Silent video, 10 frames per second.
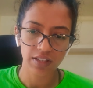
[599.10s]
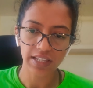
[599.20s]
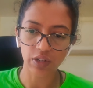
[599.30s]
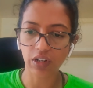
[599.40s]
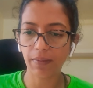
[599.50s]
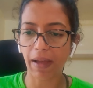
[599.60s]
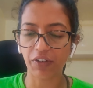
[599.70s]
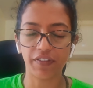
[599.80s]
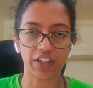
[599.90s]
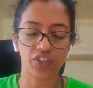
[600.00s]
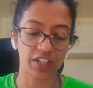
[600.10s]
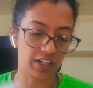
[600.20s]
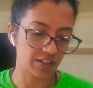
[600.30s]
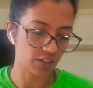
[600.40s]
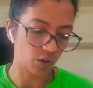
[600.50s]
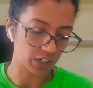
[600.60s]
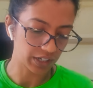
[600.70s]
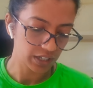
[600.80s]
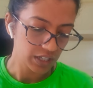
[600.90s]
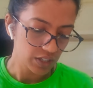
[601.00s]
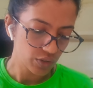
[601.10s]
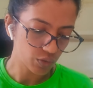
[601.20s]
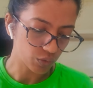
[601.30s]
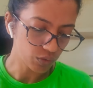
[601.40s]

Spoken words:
cellular manufacturing it is called. So